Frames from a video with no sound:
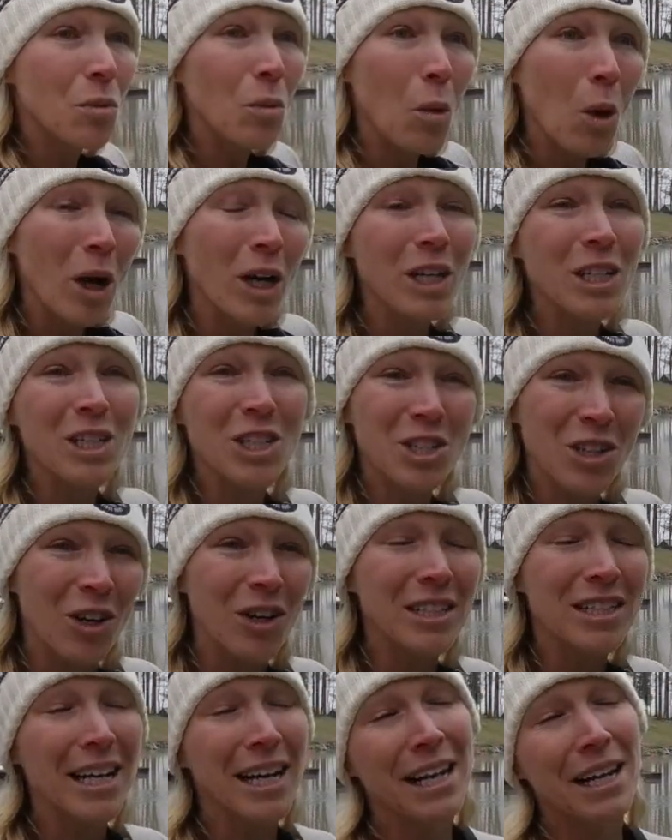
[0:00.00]
want to
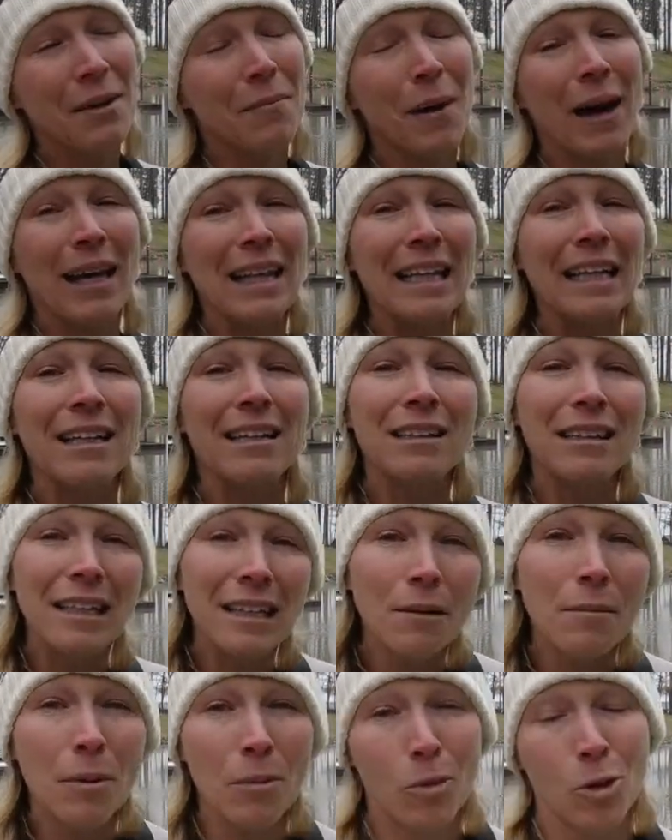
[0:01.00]
start taking paddling a
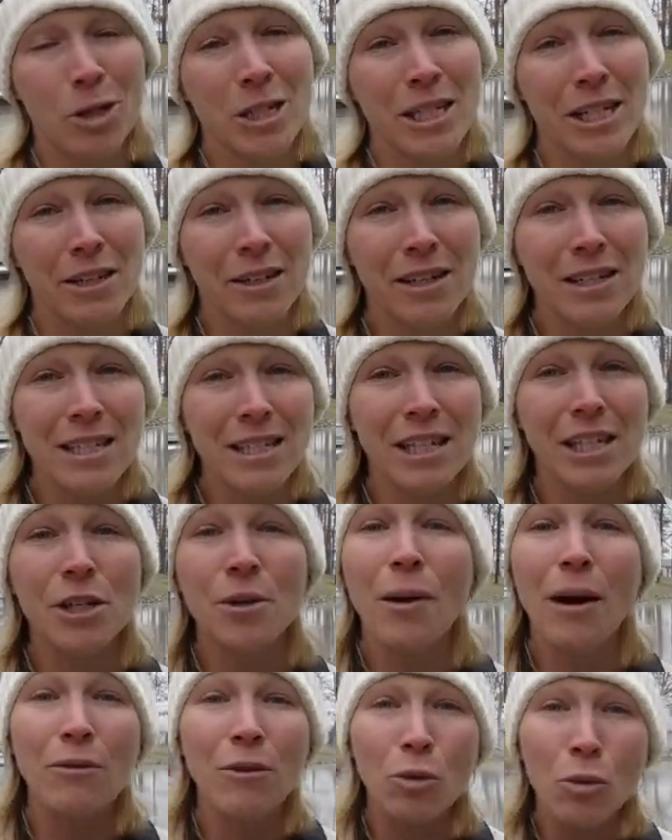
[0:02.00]
little bit more seriously.
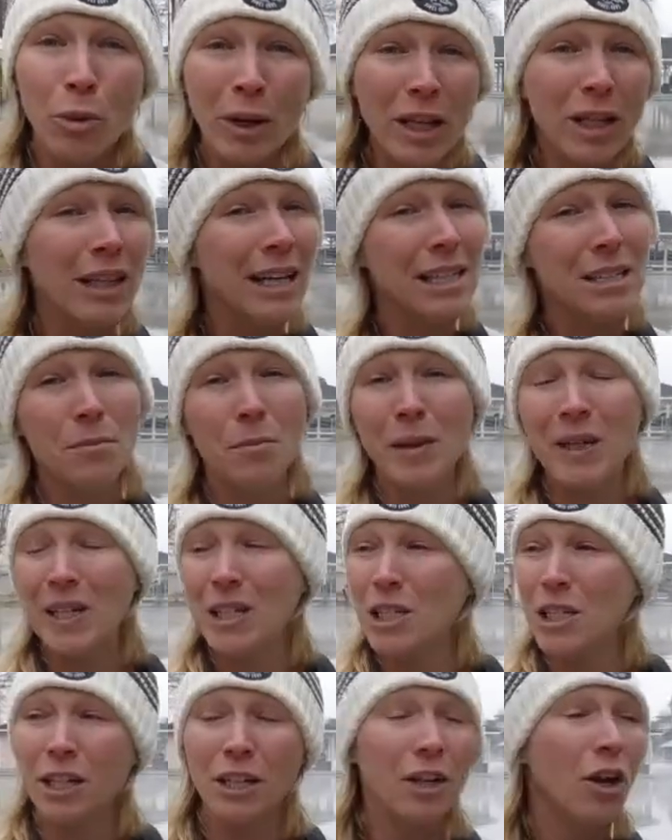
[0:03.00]
You have a real
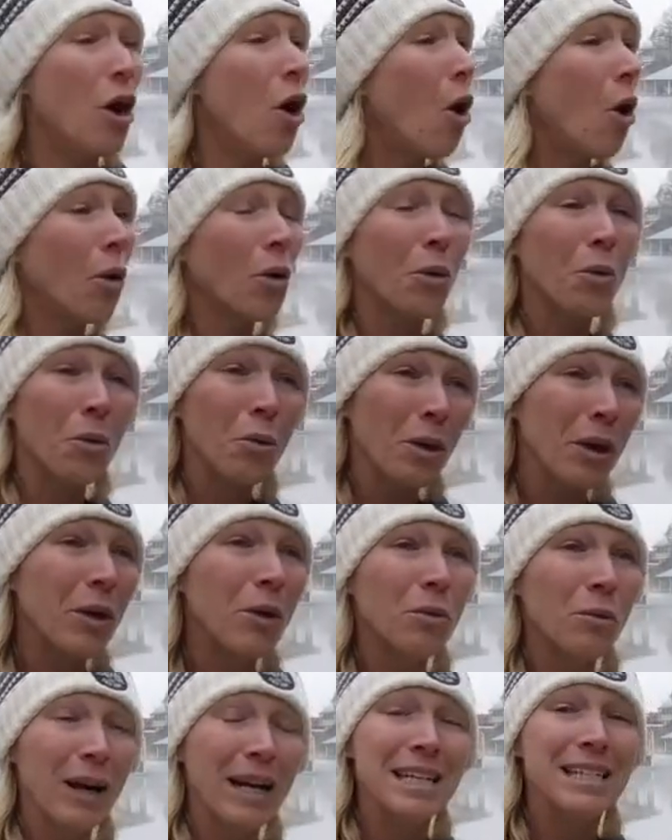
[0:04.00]
expedition or a
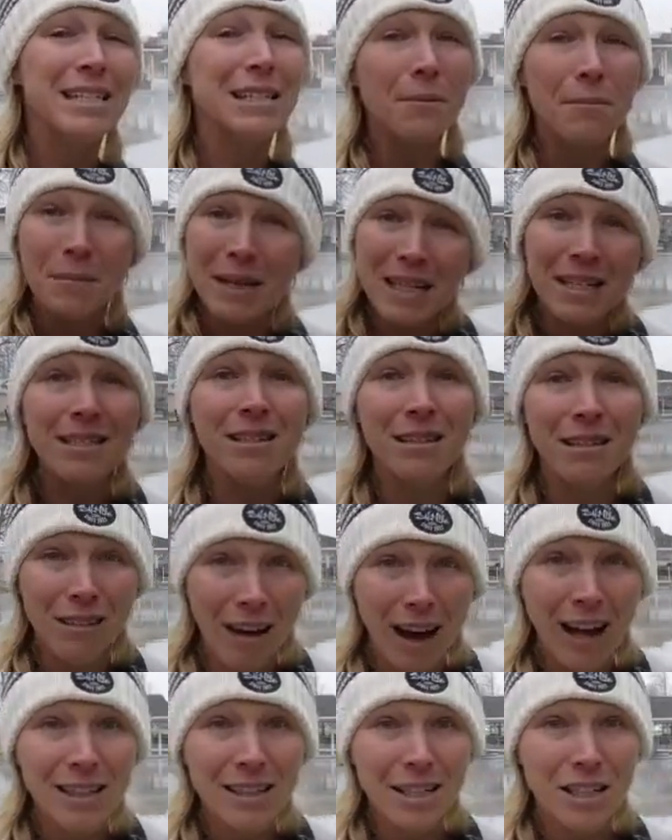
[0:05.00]
real race that means a
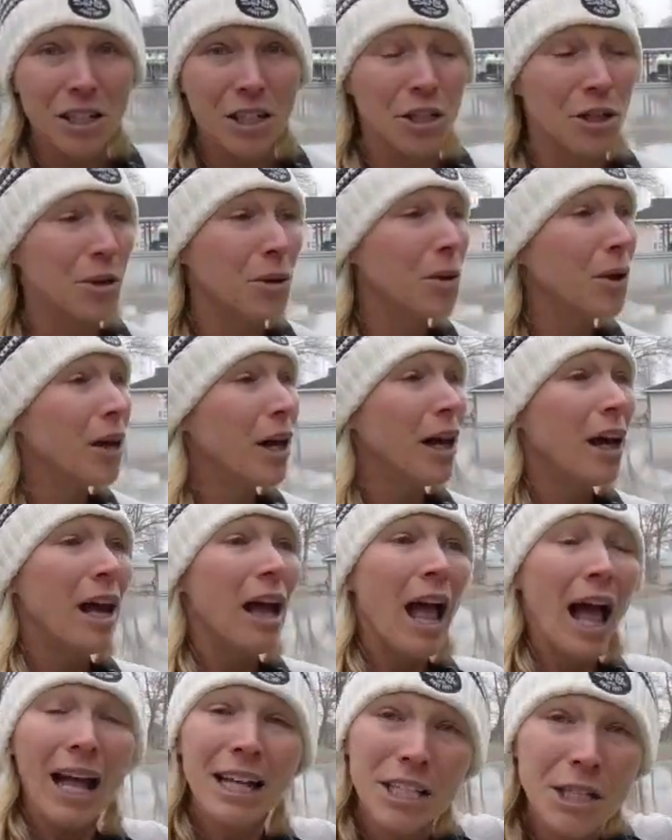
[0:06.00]
lot to you.
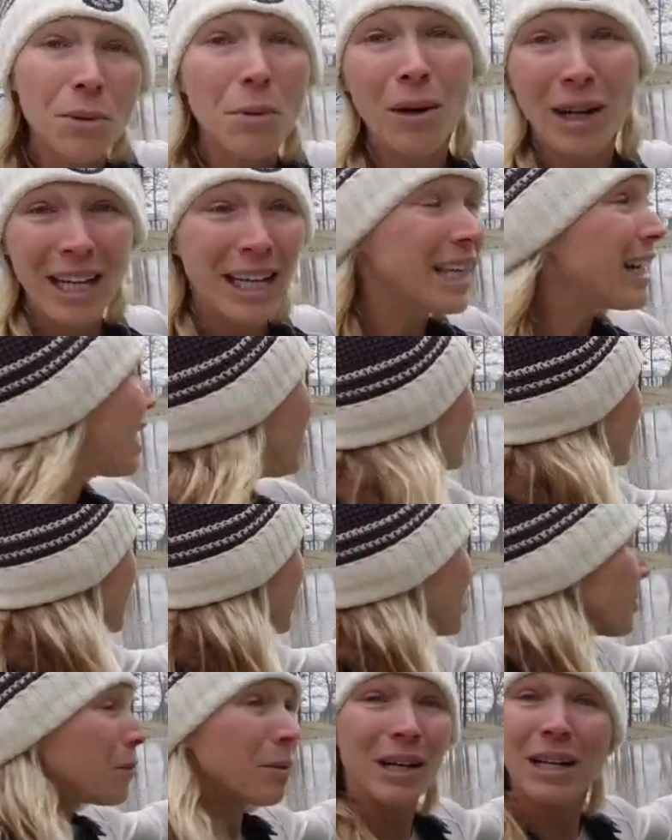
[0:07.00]
And you want to get out
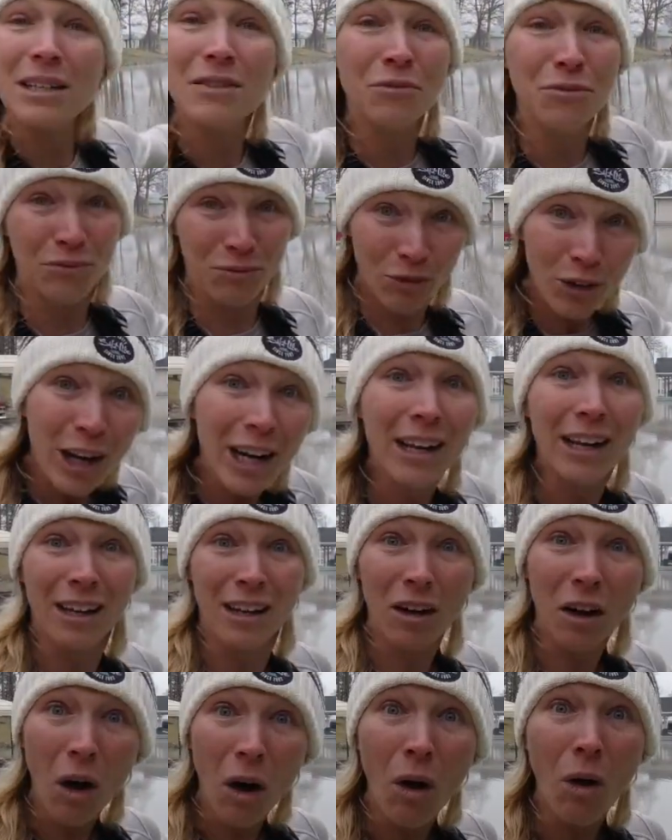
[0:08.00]
there when it's
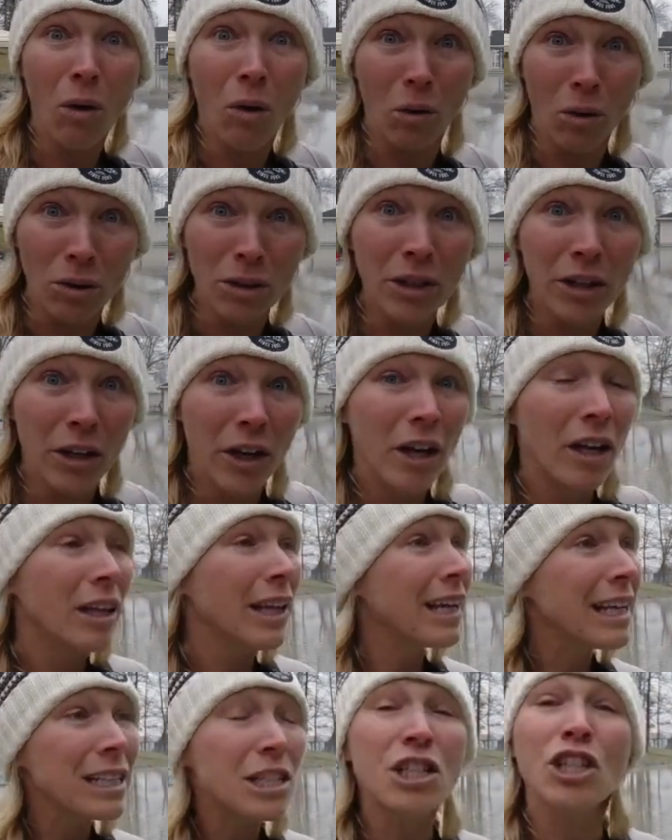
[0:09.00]
freaking cold.
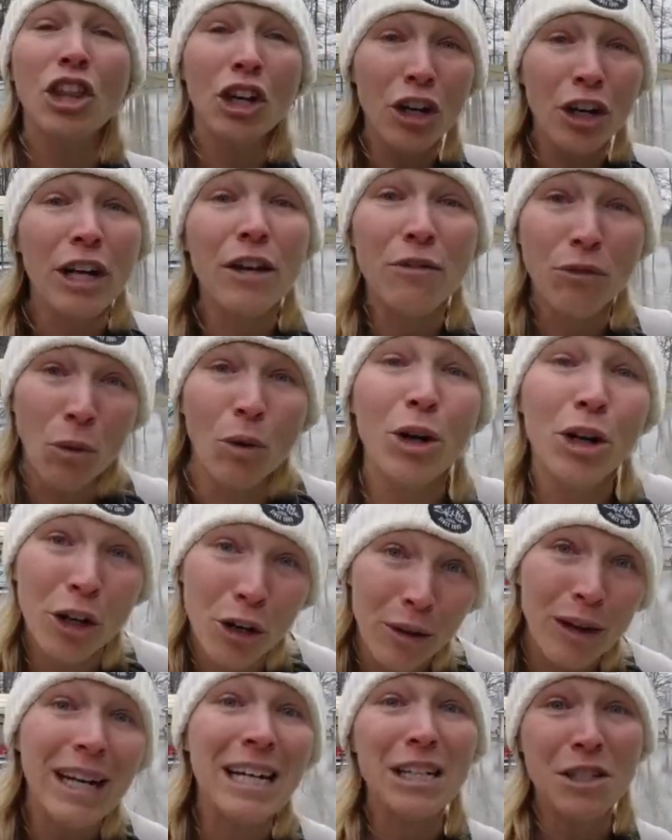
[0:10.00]
Like it's 34
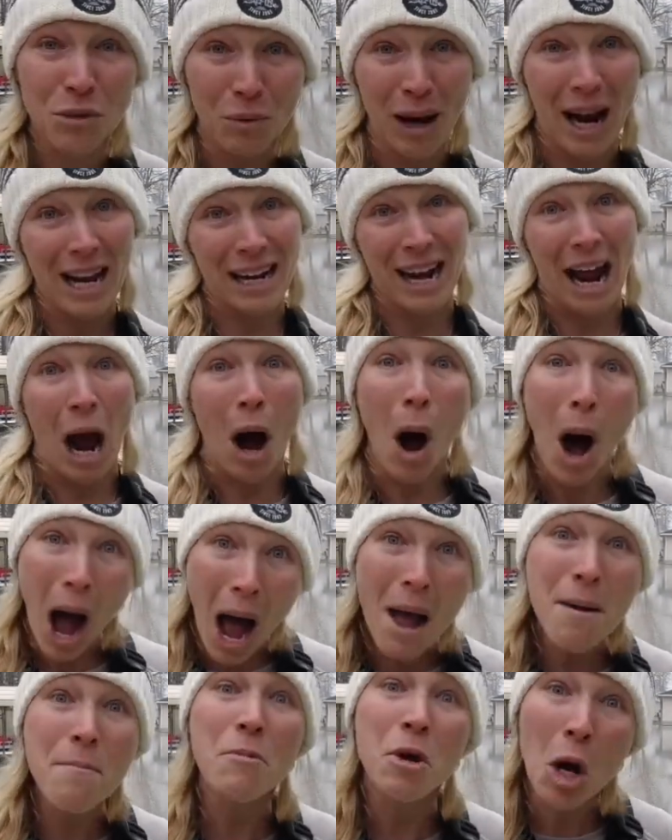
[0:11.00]
degrees right now.
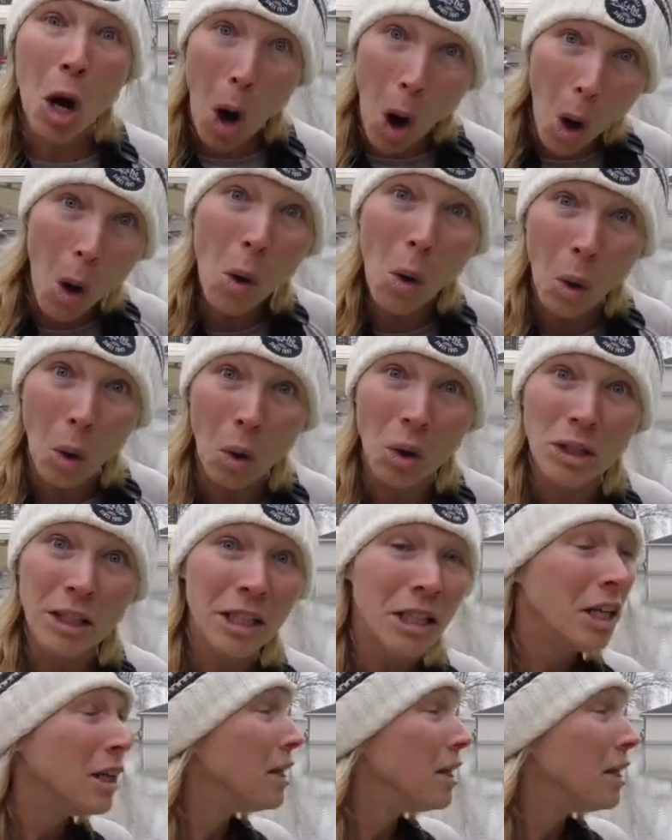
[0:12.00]
I'm cold.